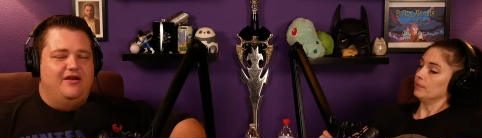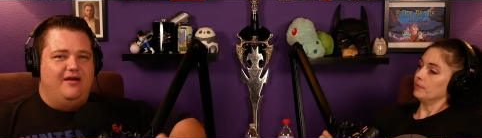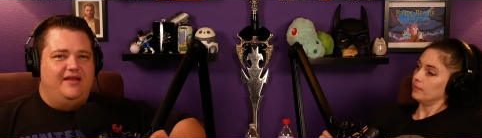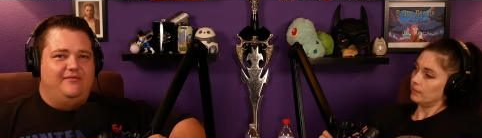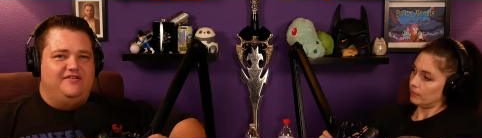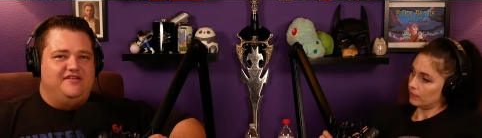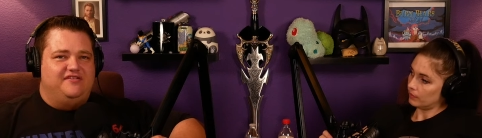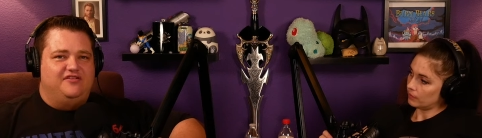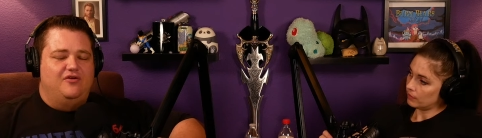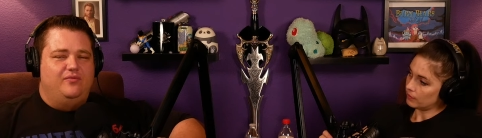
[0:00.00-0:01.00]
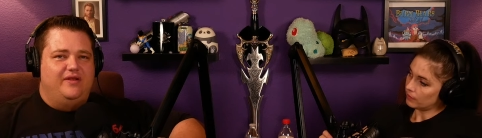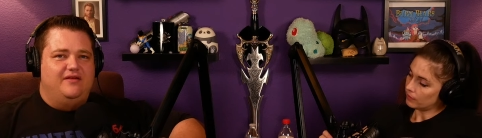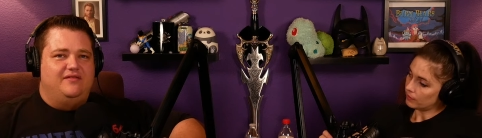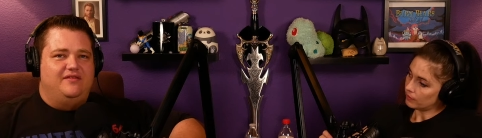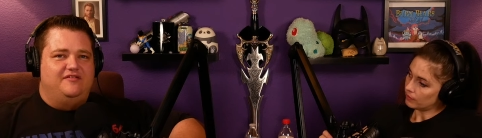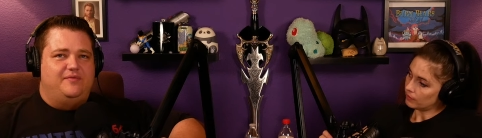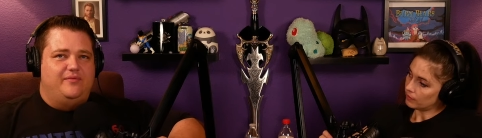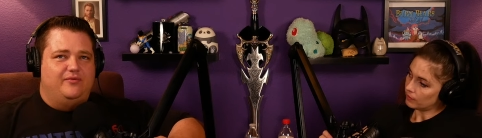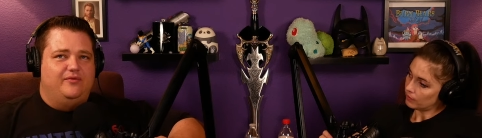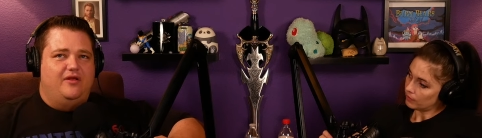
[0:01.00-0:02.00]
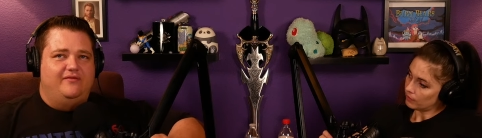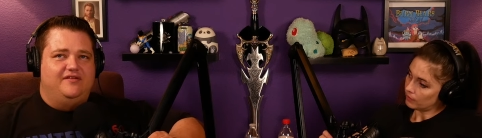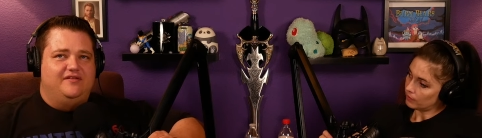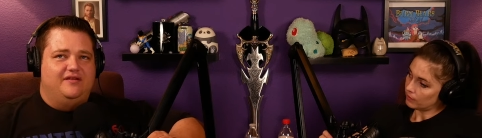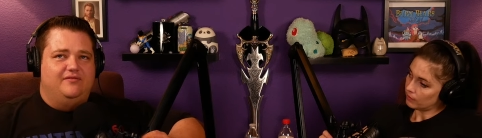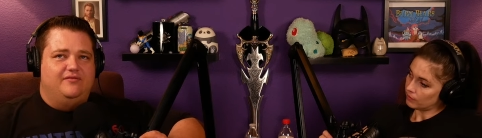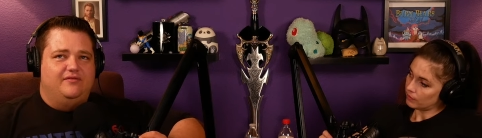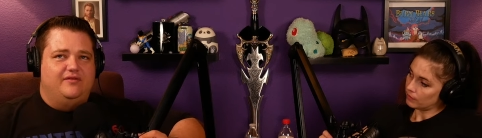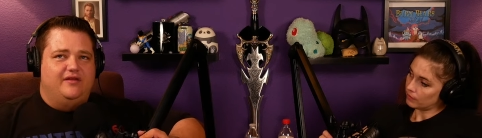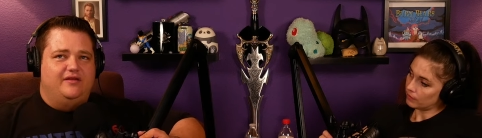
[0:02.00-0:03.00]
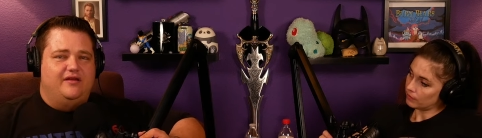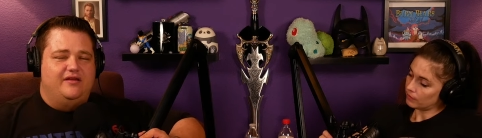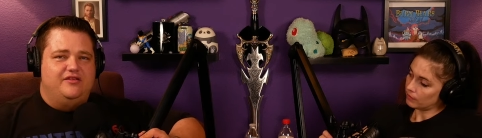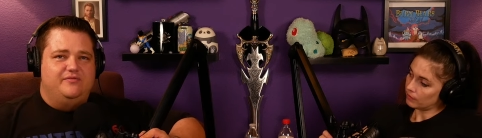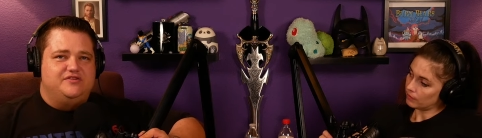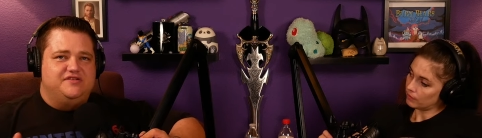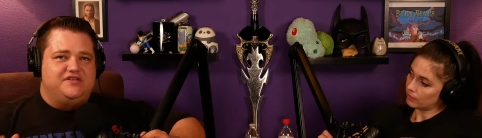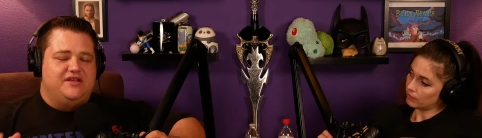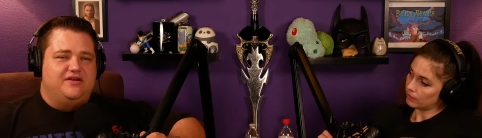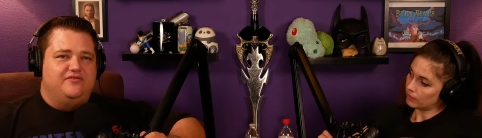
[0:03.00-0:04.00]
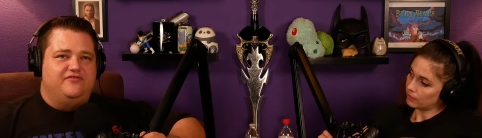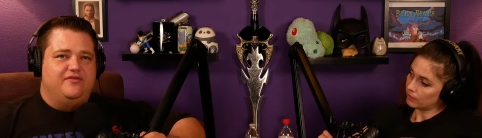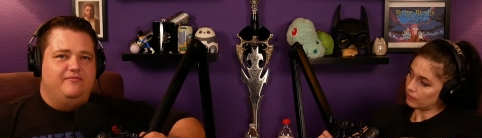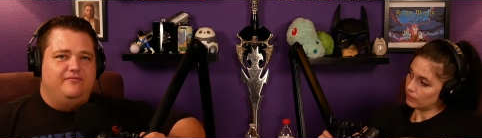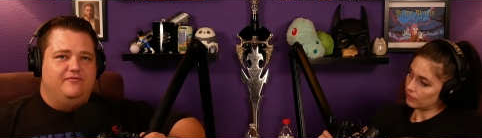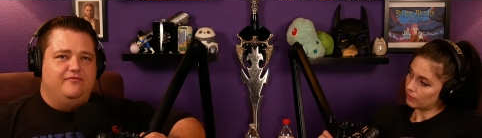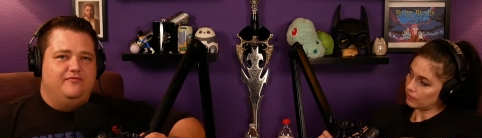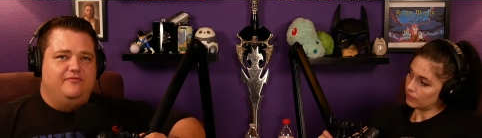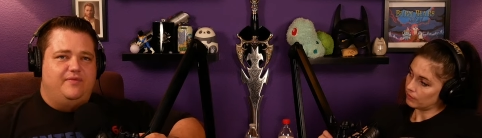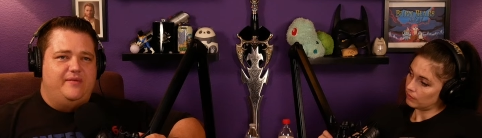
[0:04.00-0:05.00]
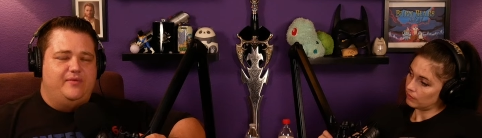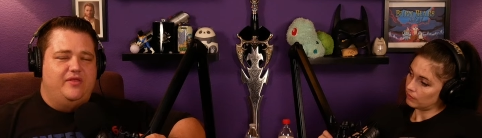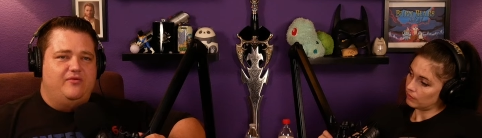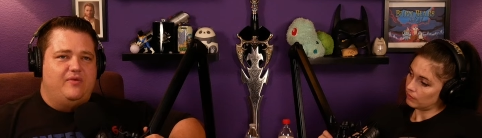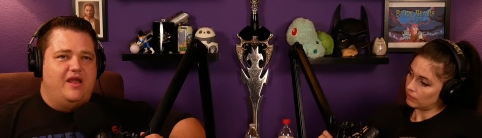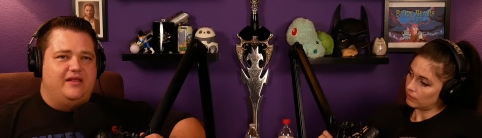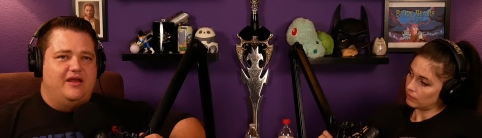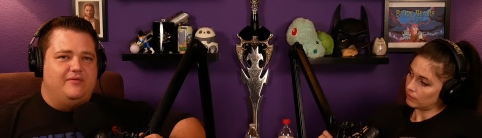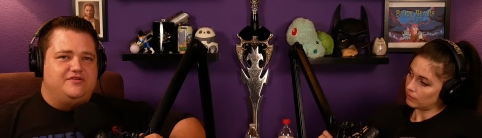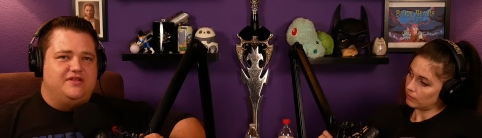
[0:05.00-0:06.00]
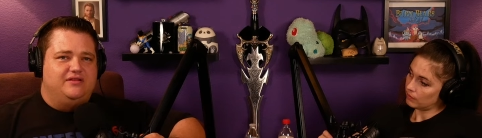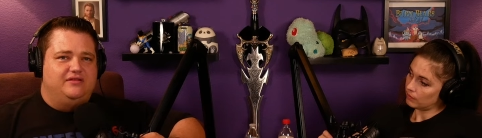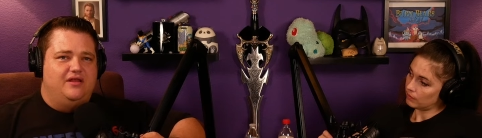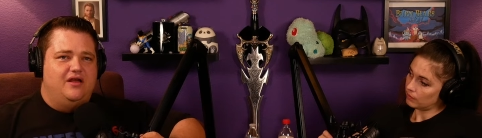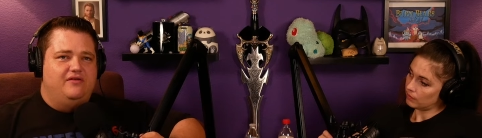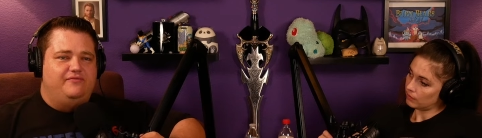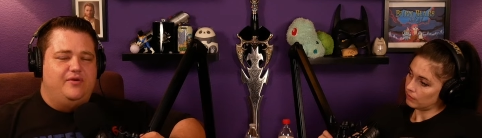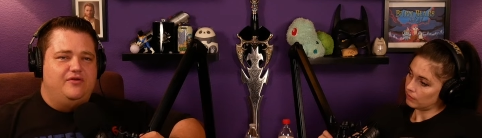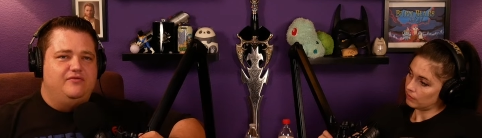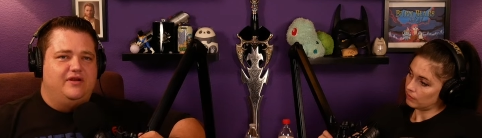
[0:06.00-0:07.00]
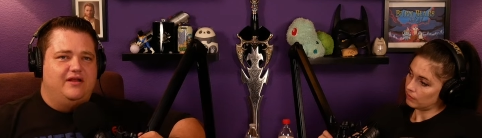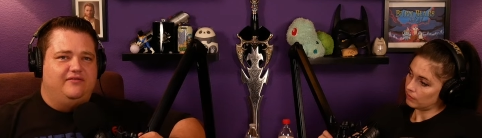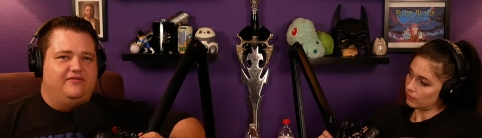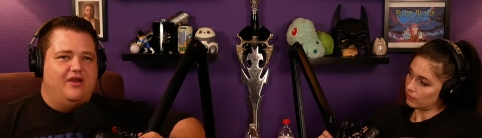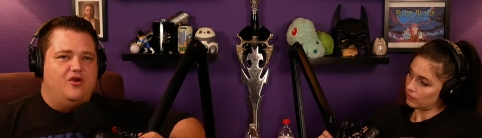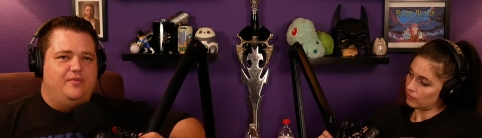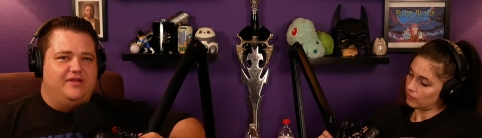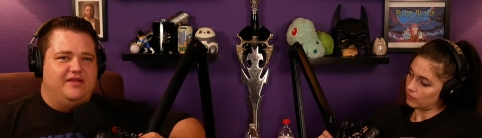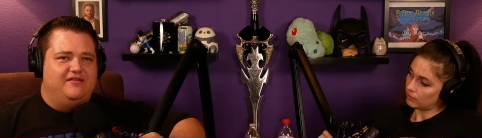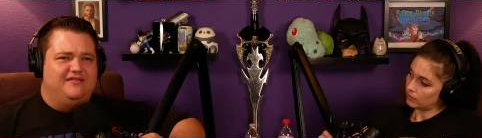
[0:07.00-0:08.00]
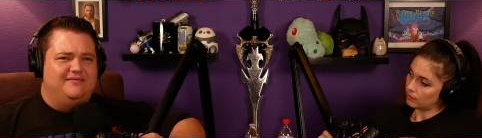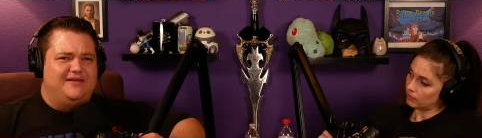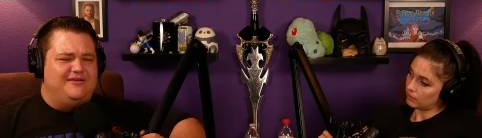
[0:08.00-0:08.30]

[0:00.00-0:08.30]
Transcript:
Speaker 1: know it was just so weird that these people were all that that you would just hear from people on the right how much they love Putin and how dope he is, and I'm